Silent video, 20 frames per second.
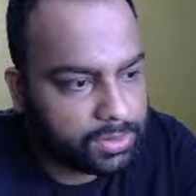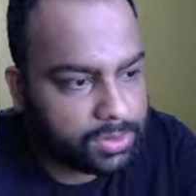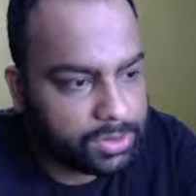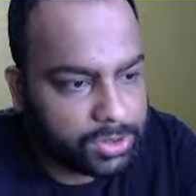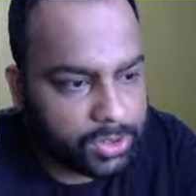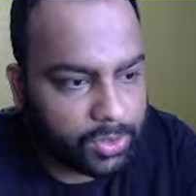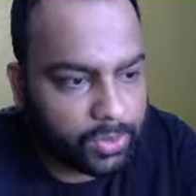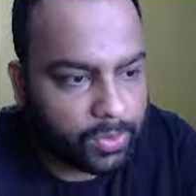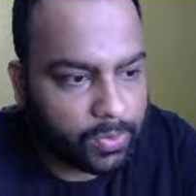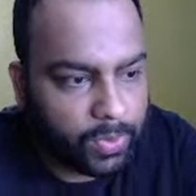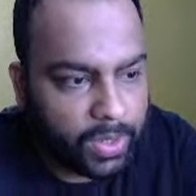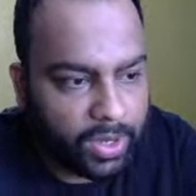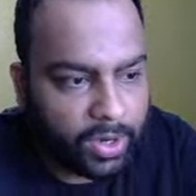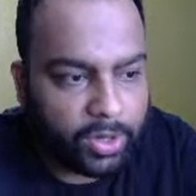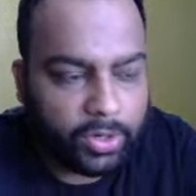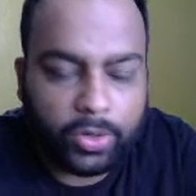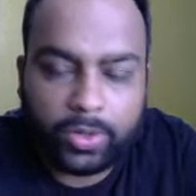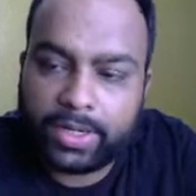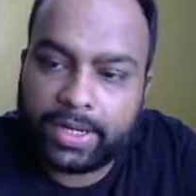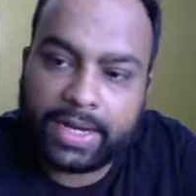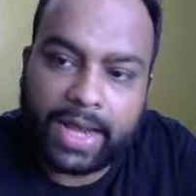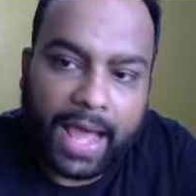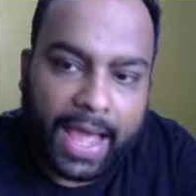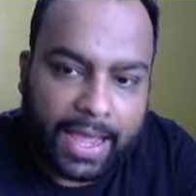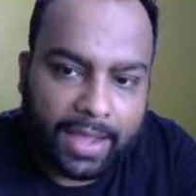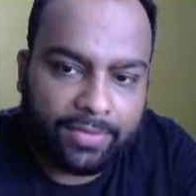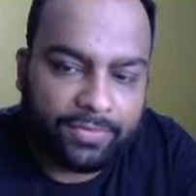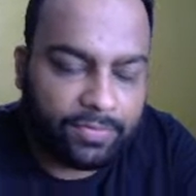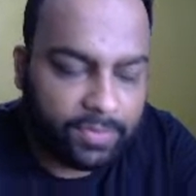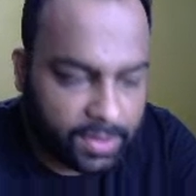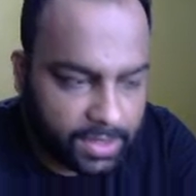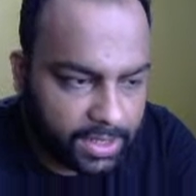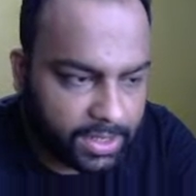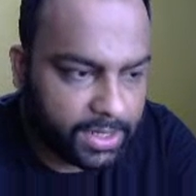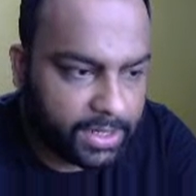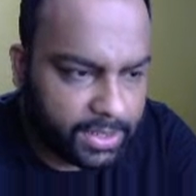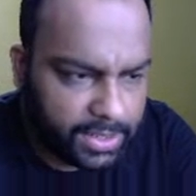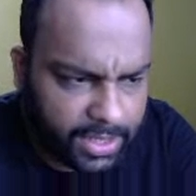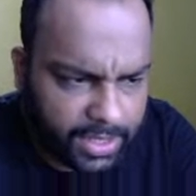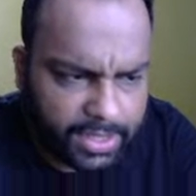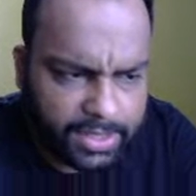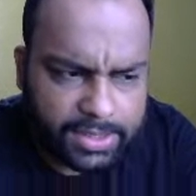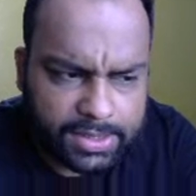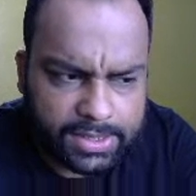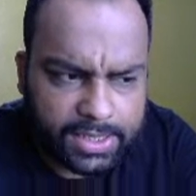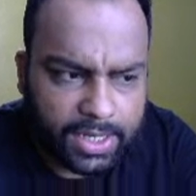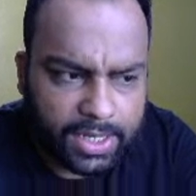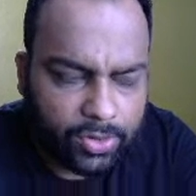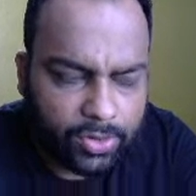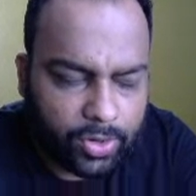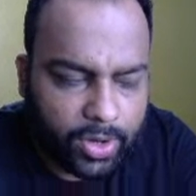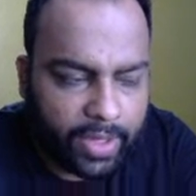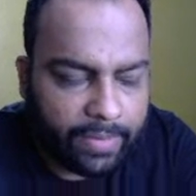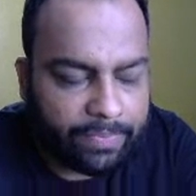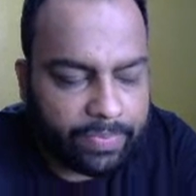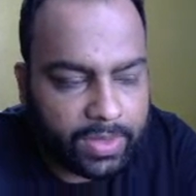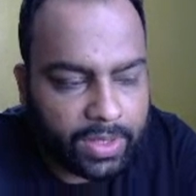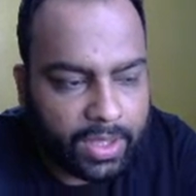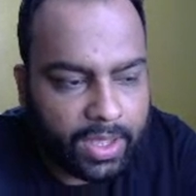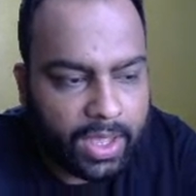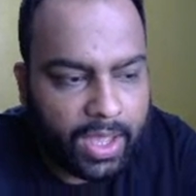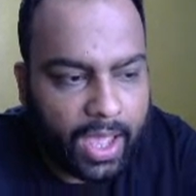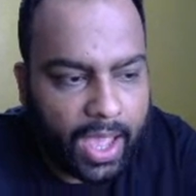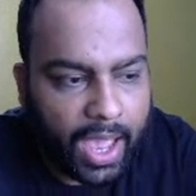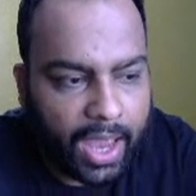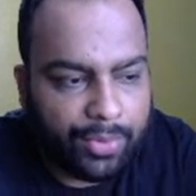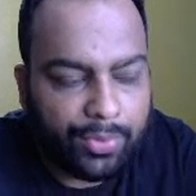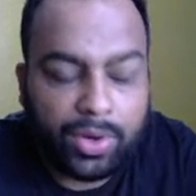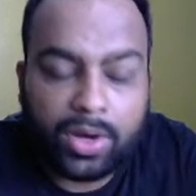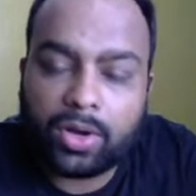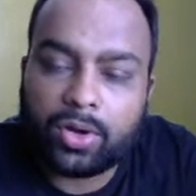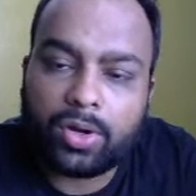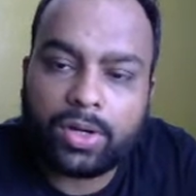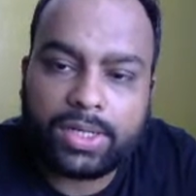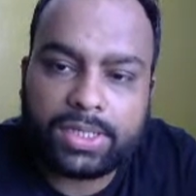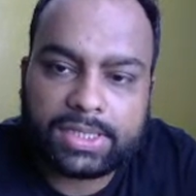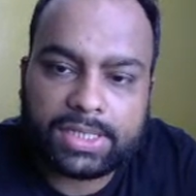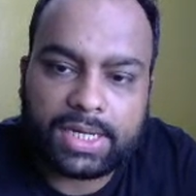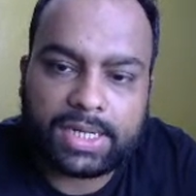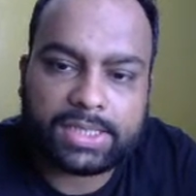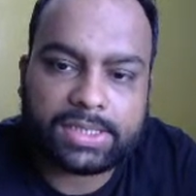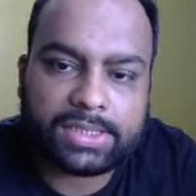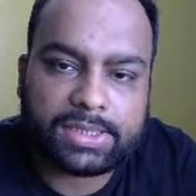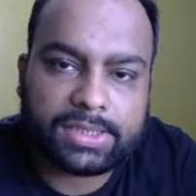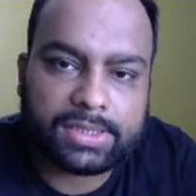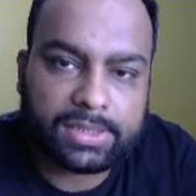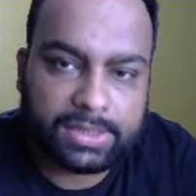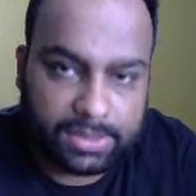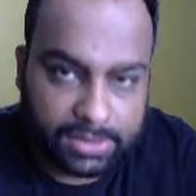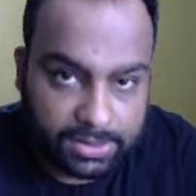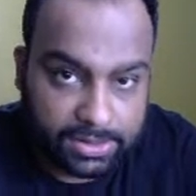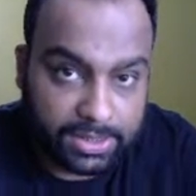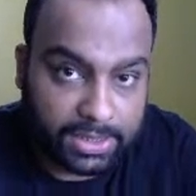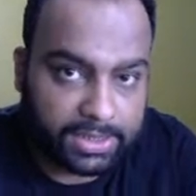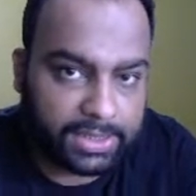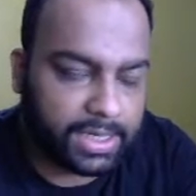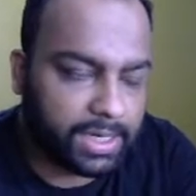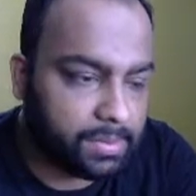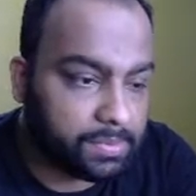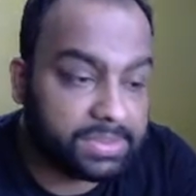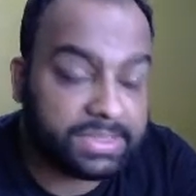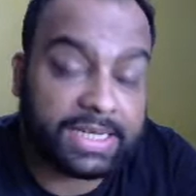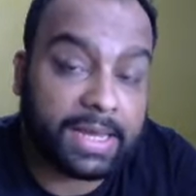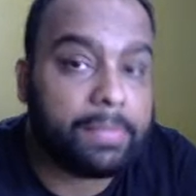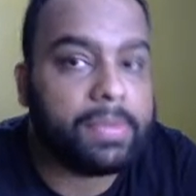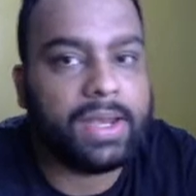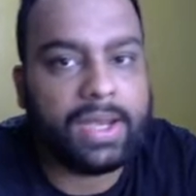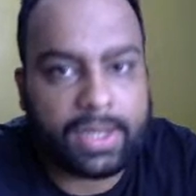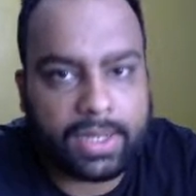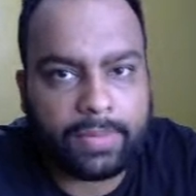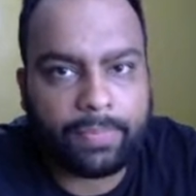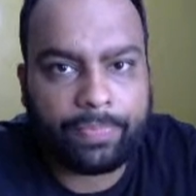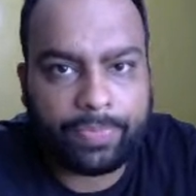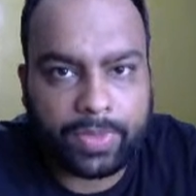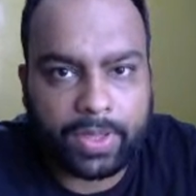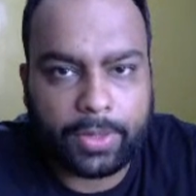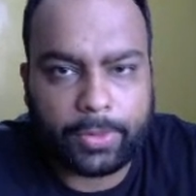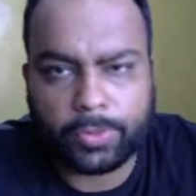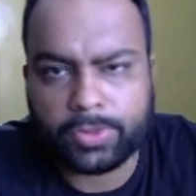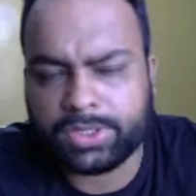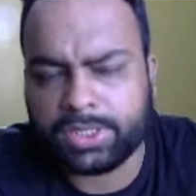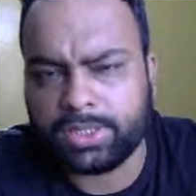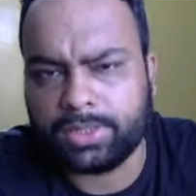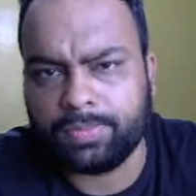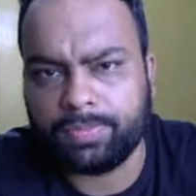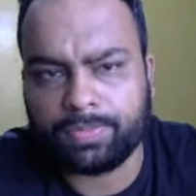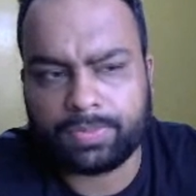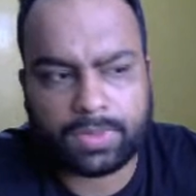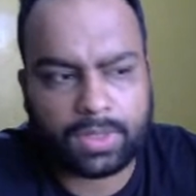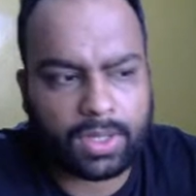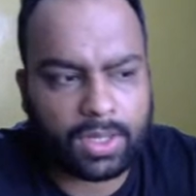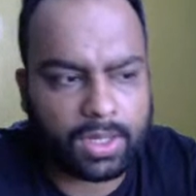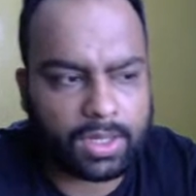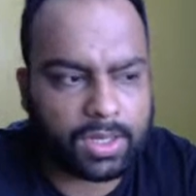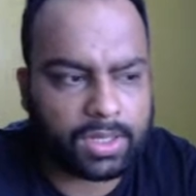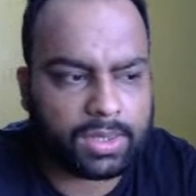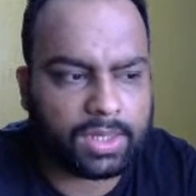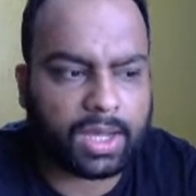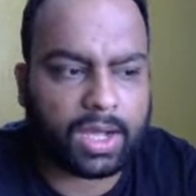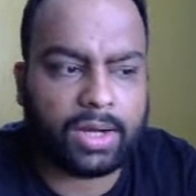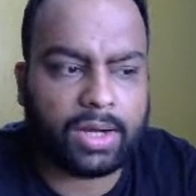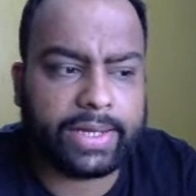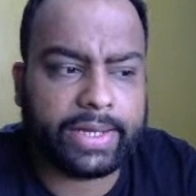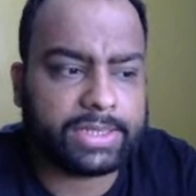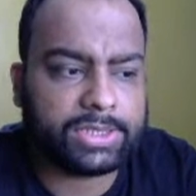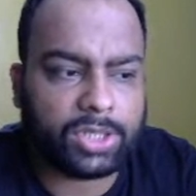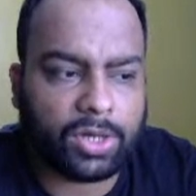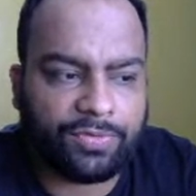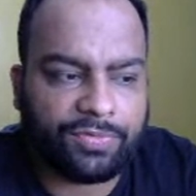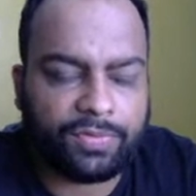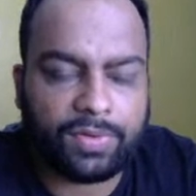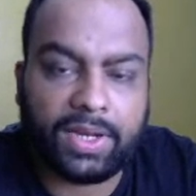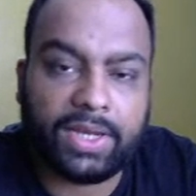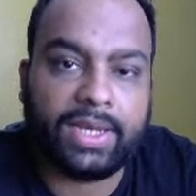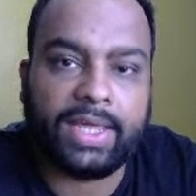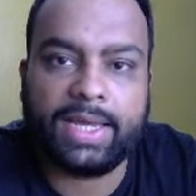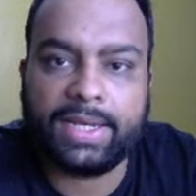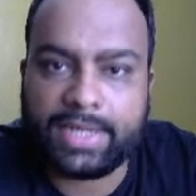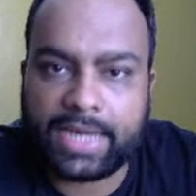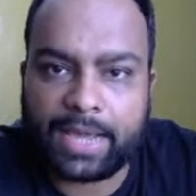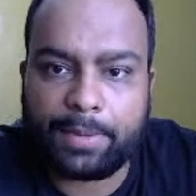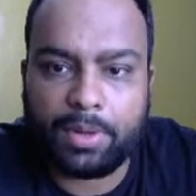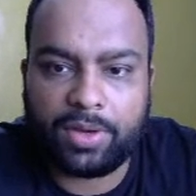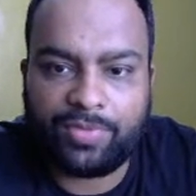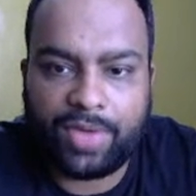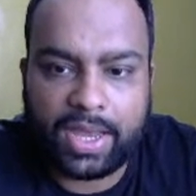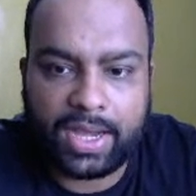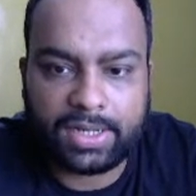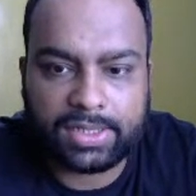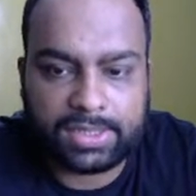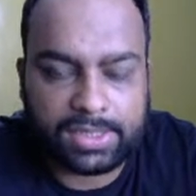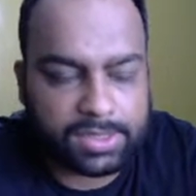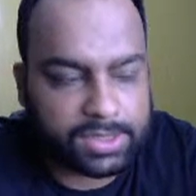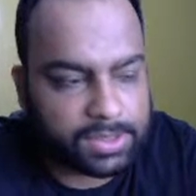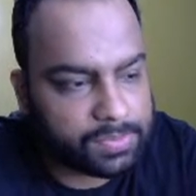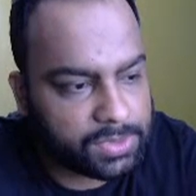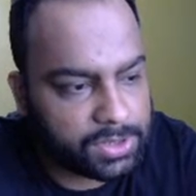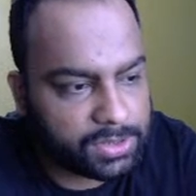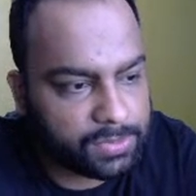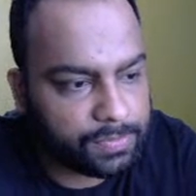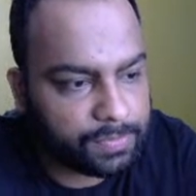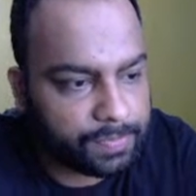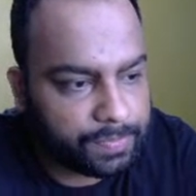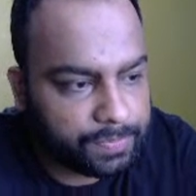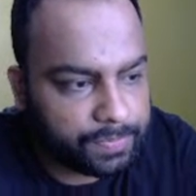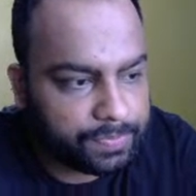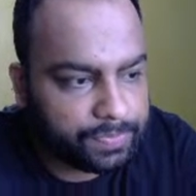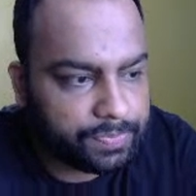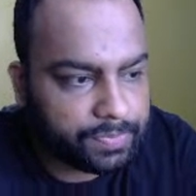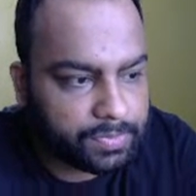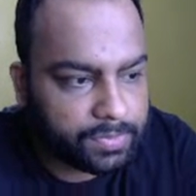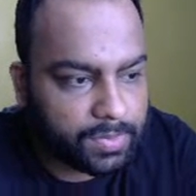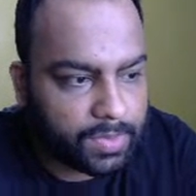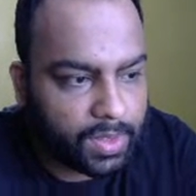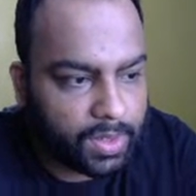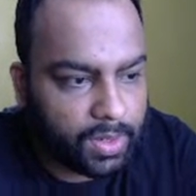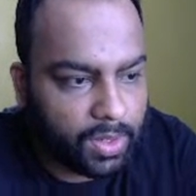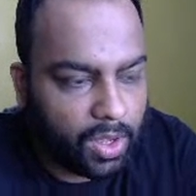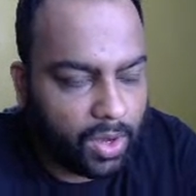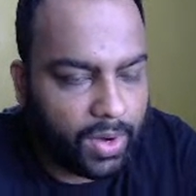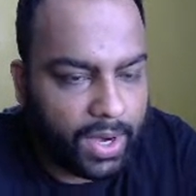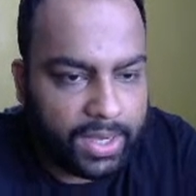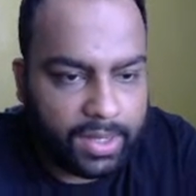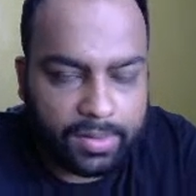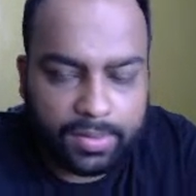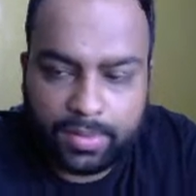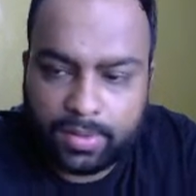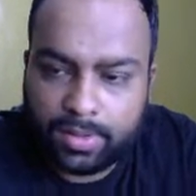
So we are going to derive certain things here today, and we're going to discuss the term stability used in the context of linear time invariant systems. All right.